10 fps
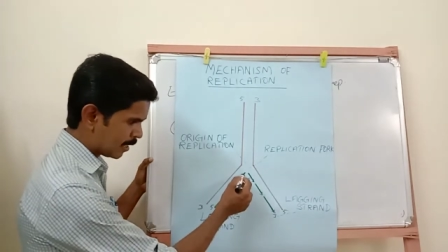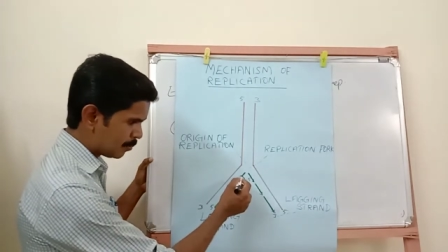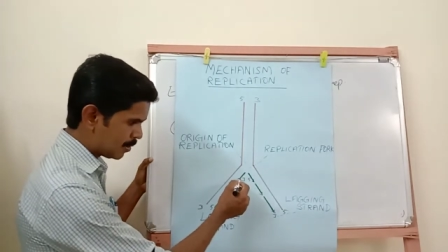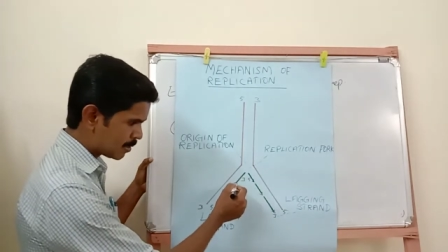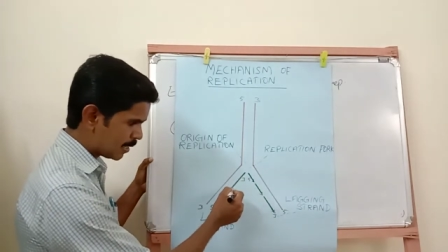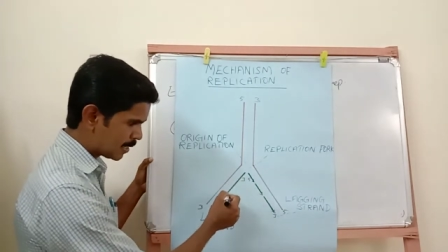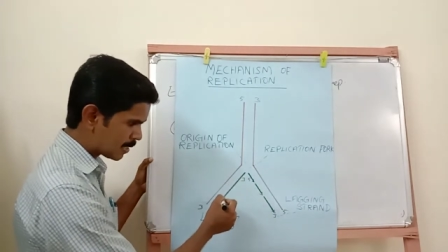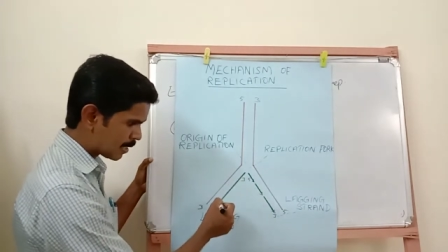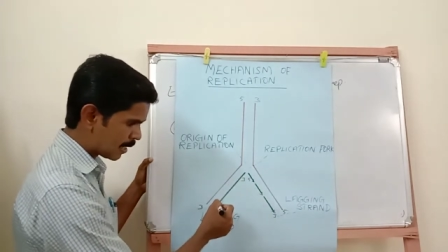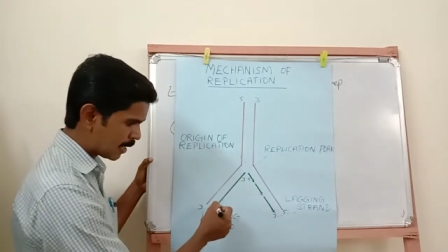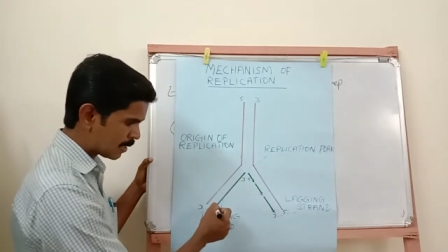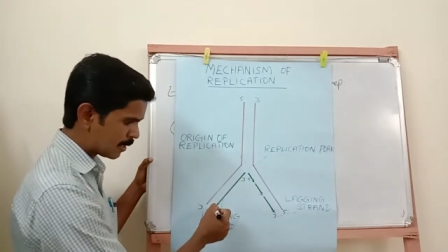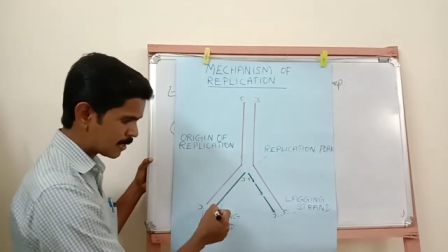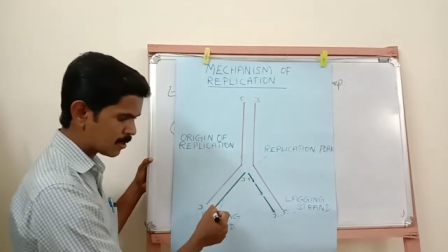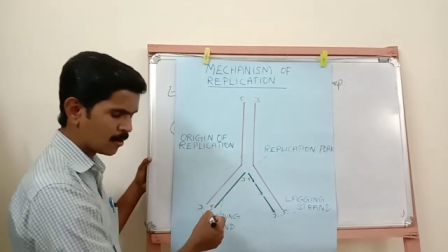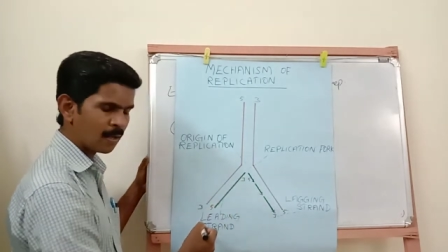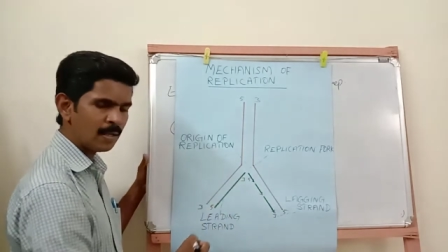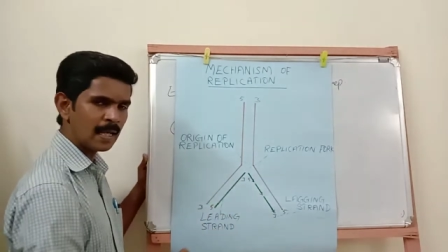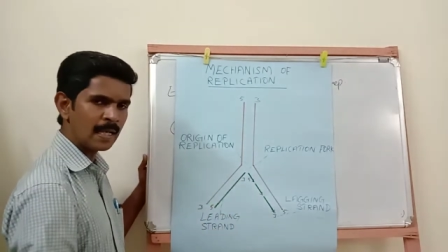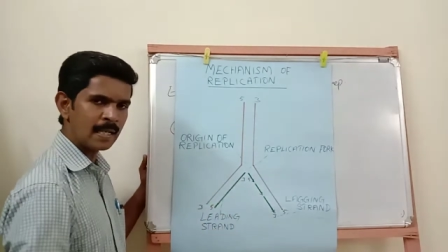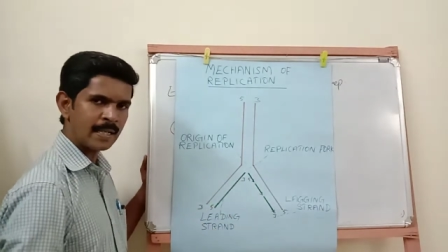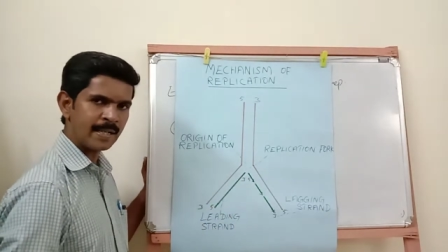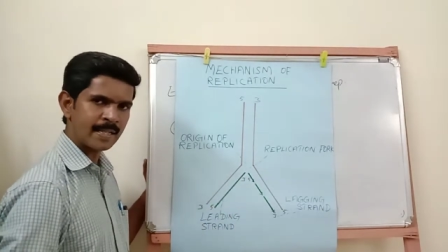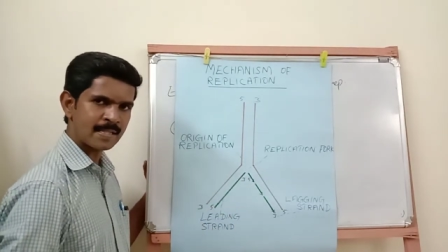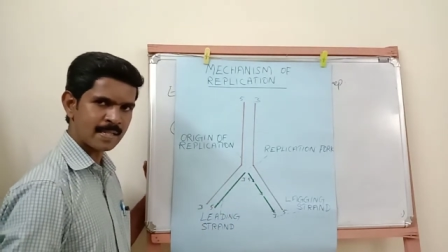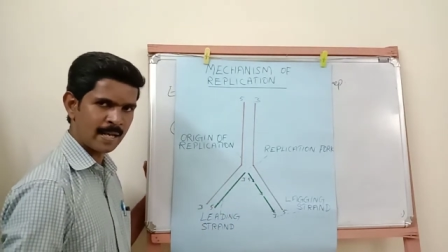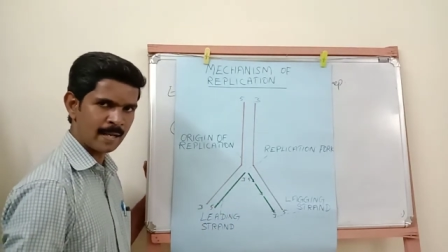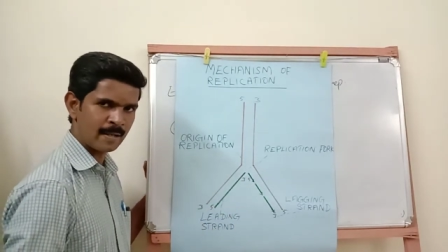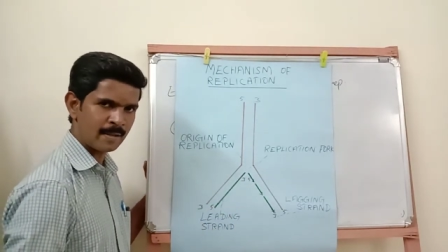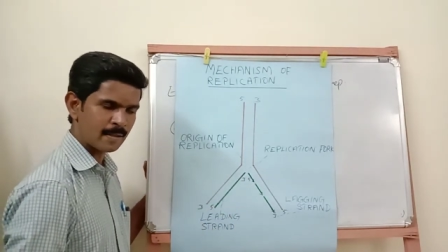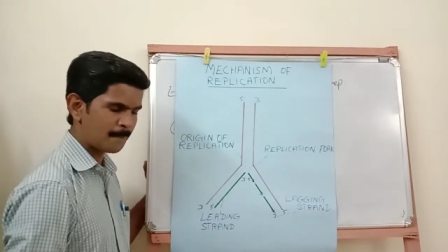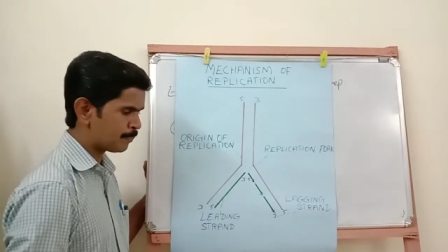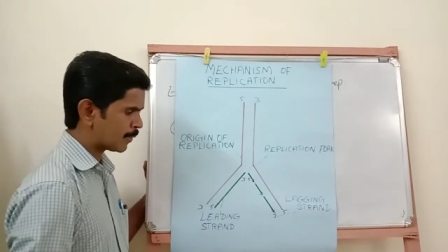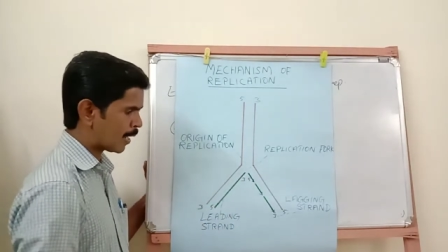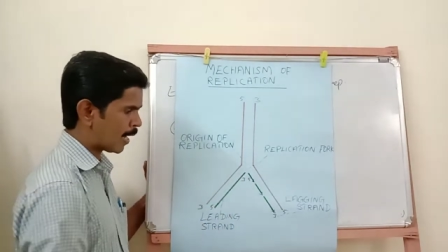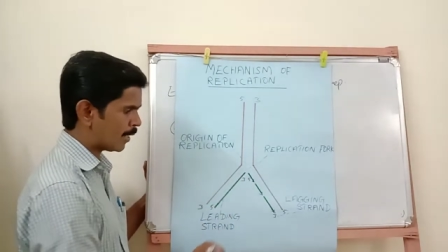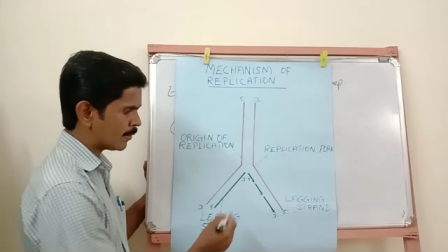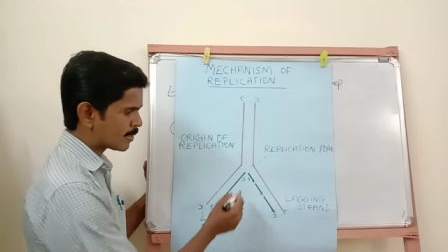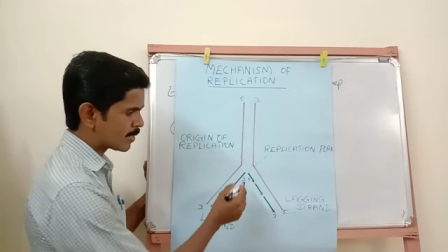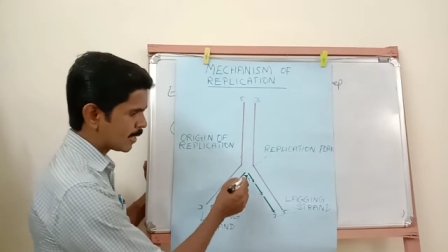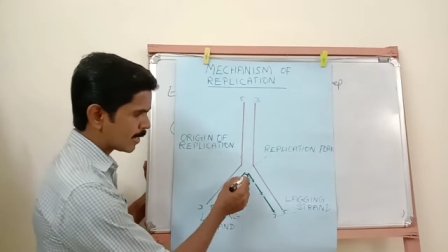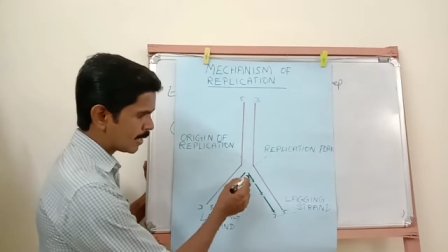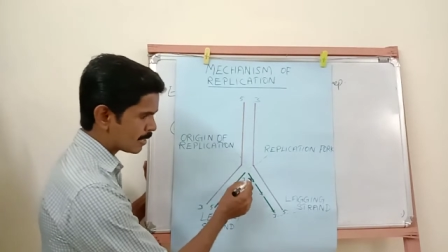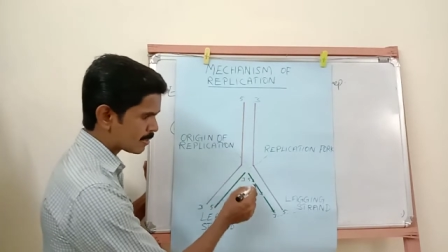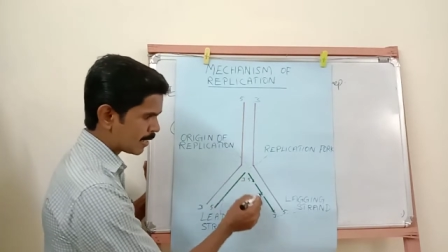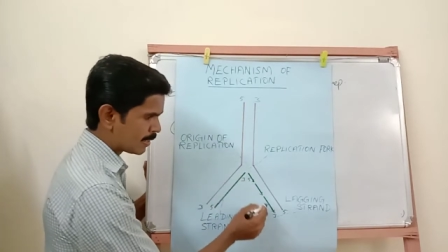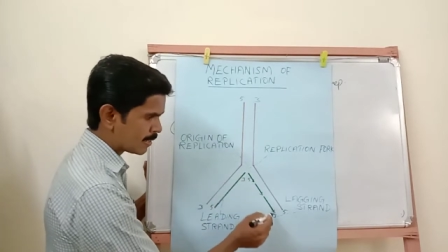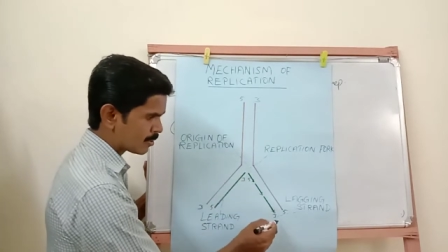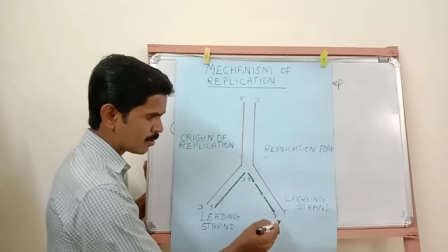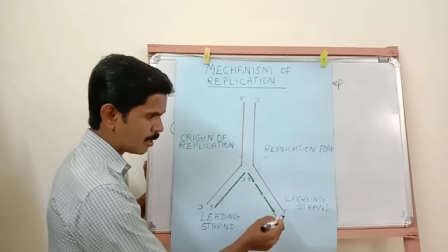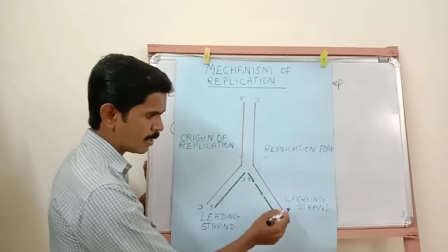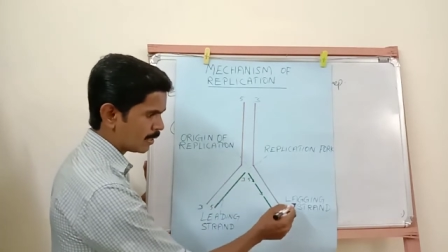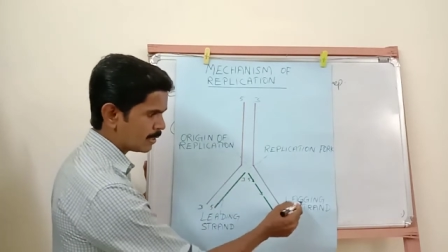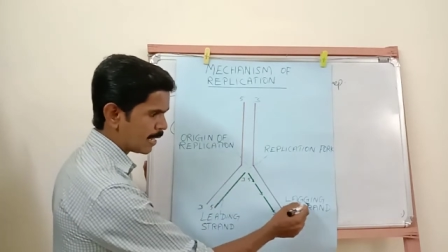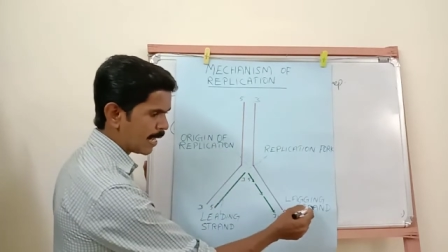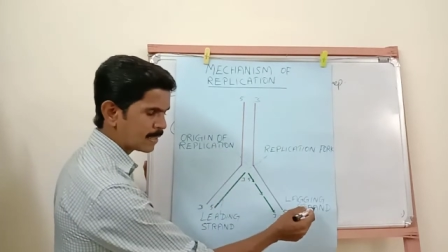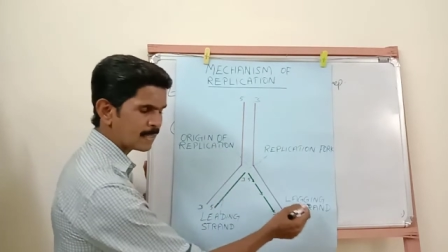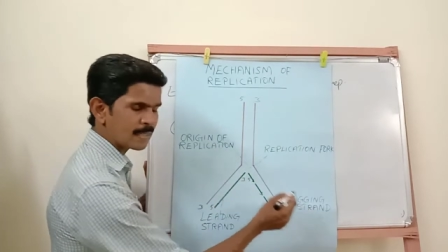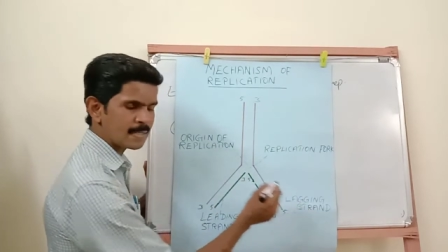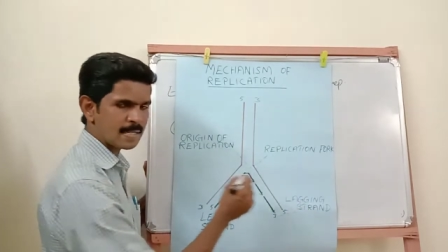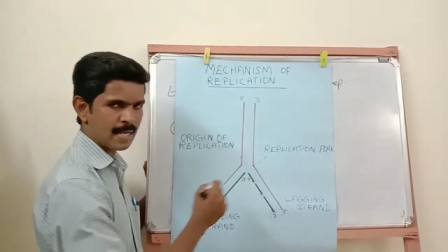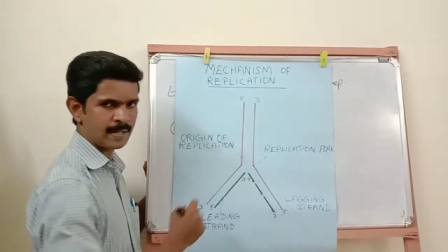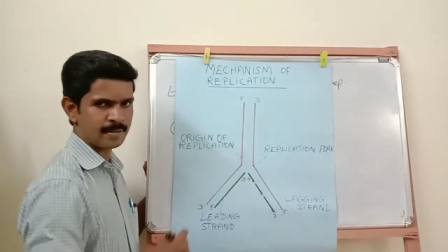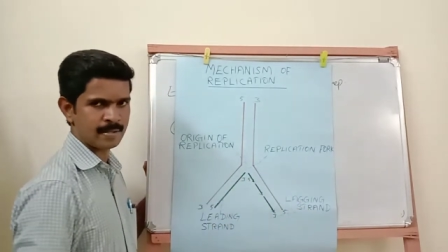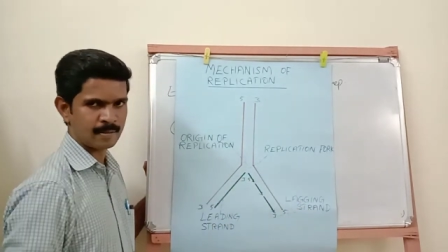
That means this strand is called leading strand, and the second strand is called lagging strand.